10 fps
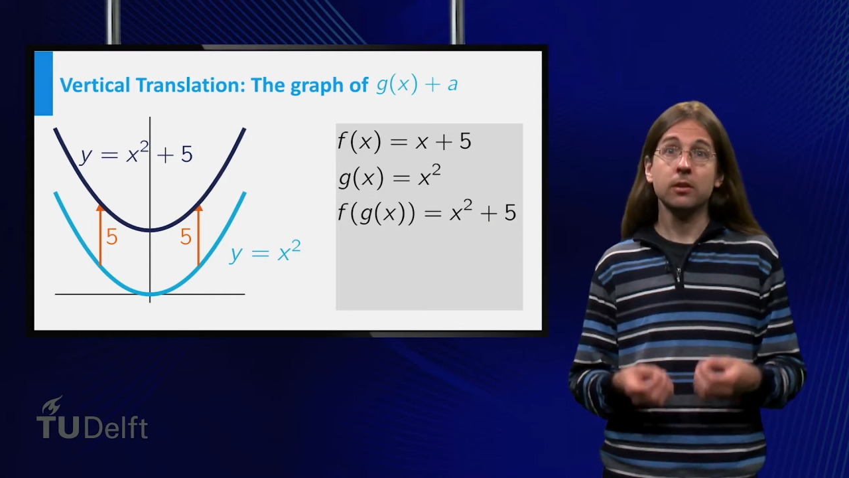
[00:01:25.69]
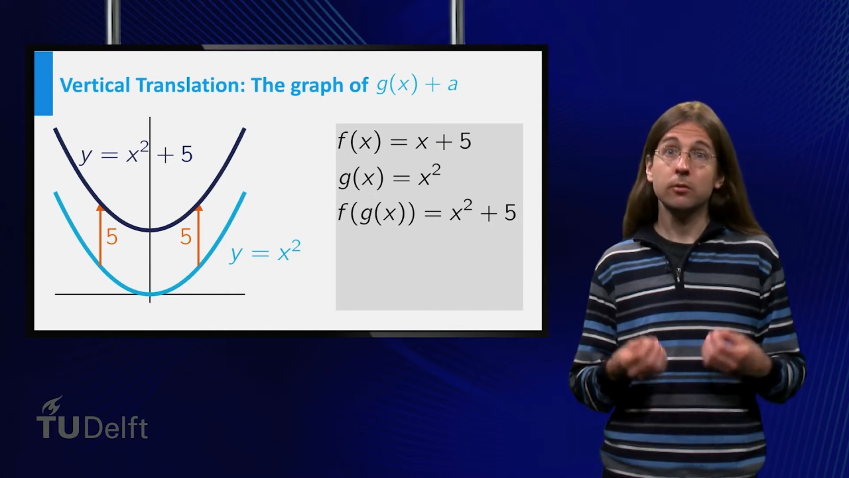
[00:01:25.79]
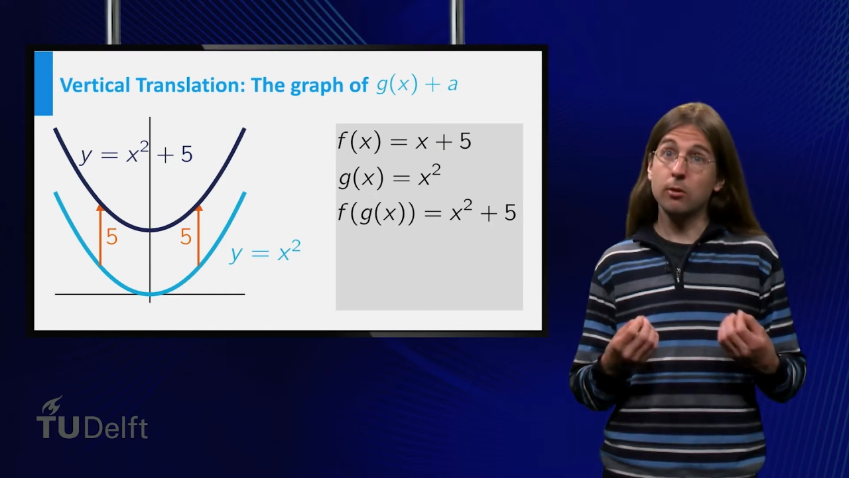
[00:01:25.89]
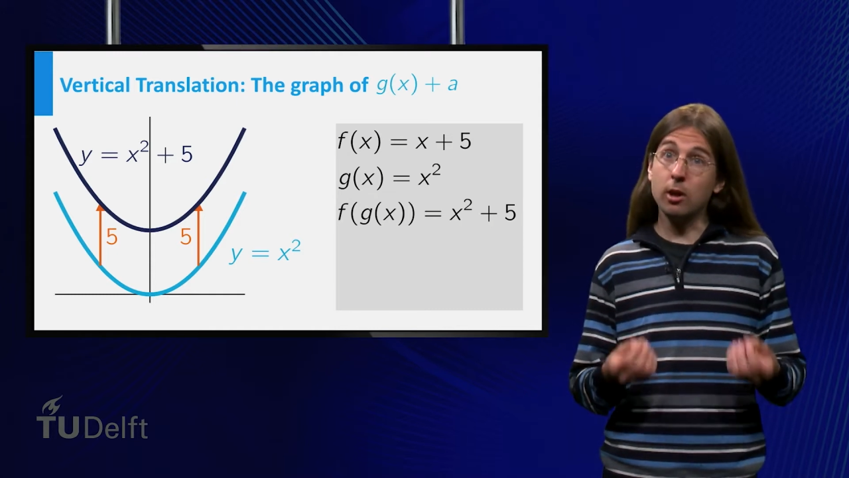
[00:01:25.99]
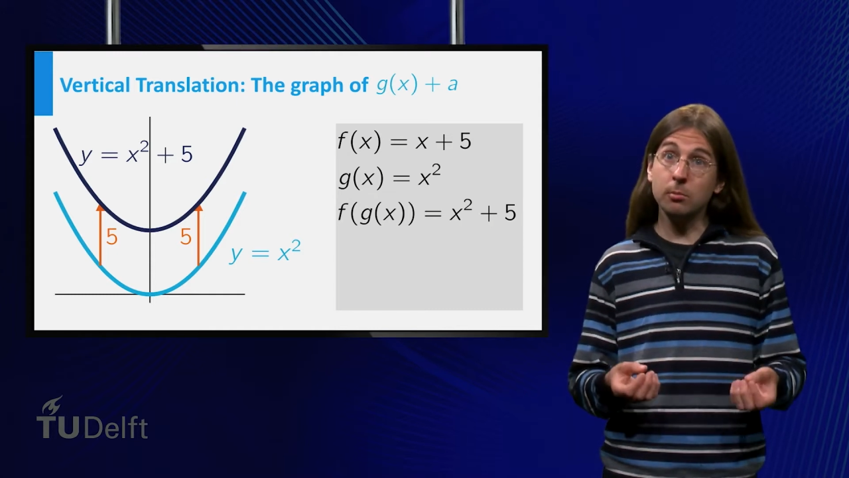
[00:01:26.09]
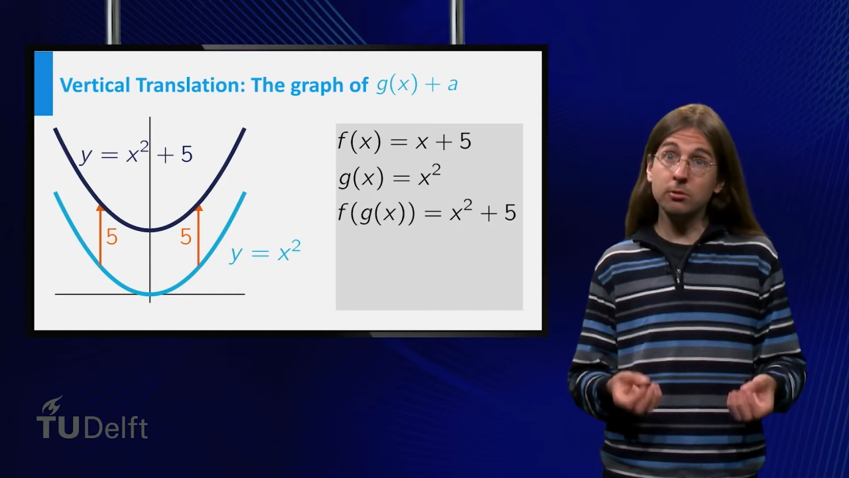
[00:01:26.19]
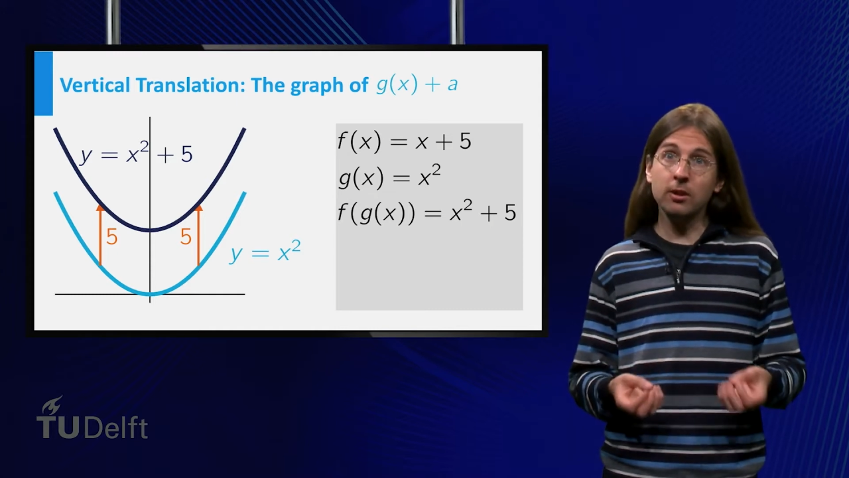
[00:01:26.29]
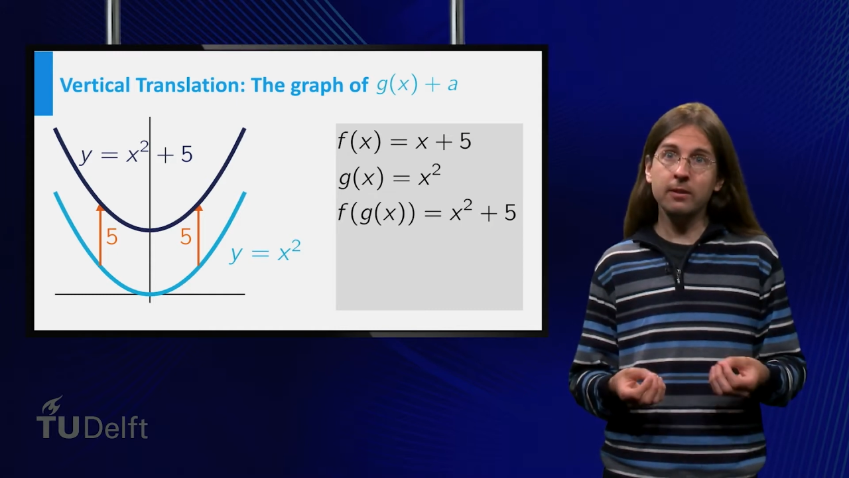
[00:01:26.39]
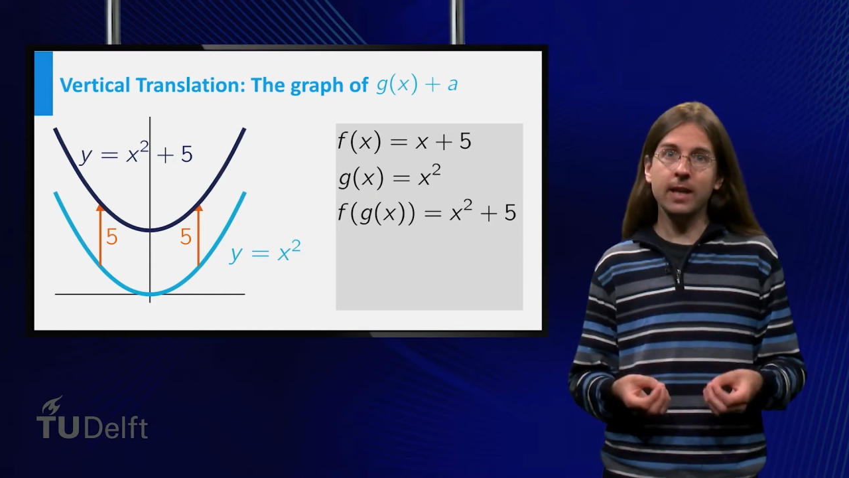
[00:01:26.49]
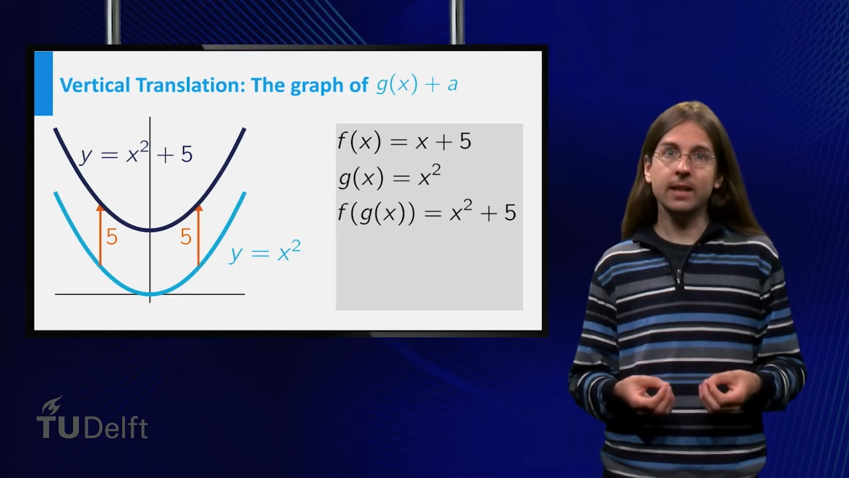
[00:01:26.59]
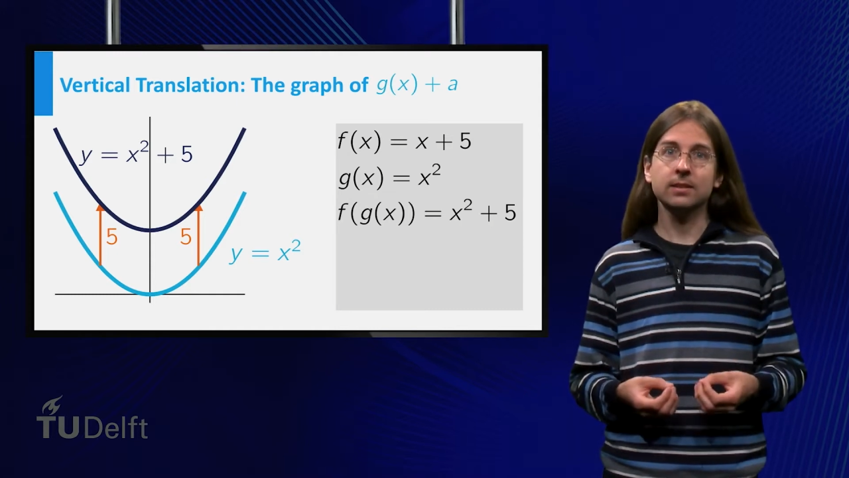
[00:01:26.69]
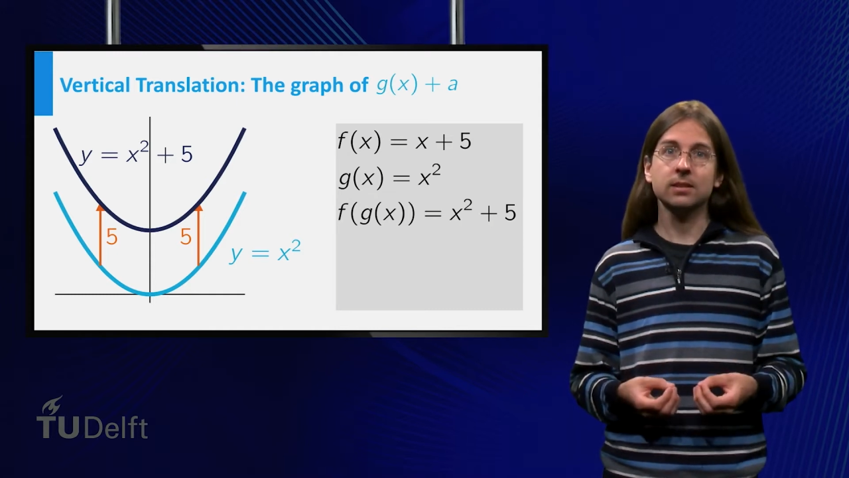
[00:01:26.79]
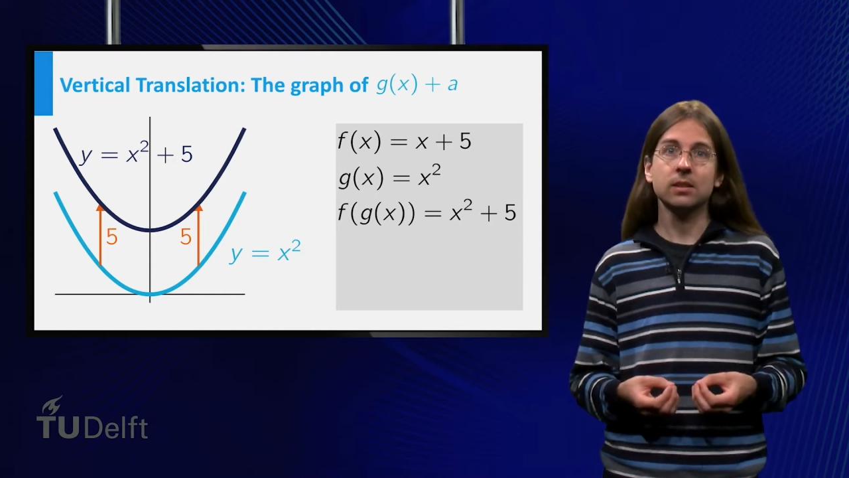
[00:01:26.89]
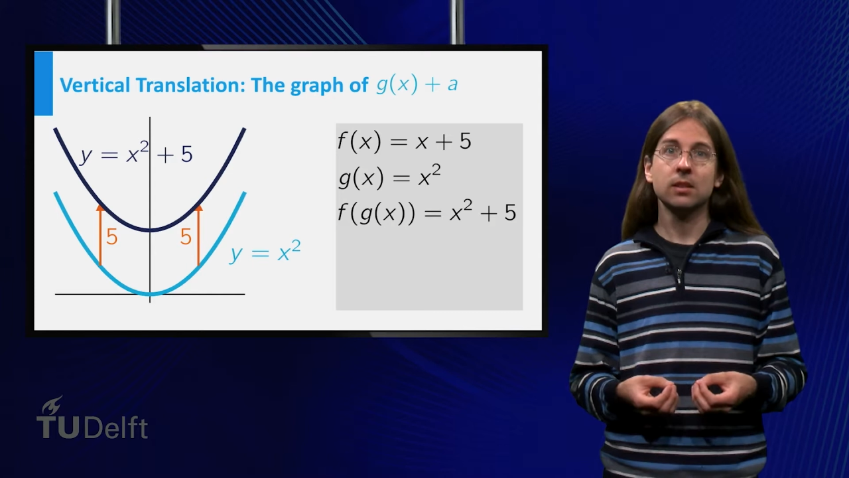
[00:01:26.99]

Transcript: for arbitrary x,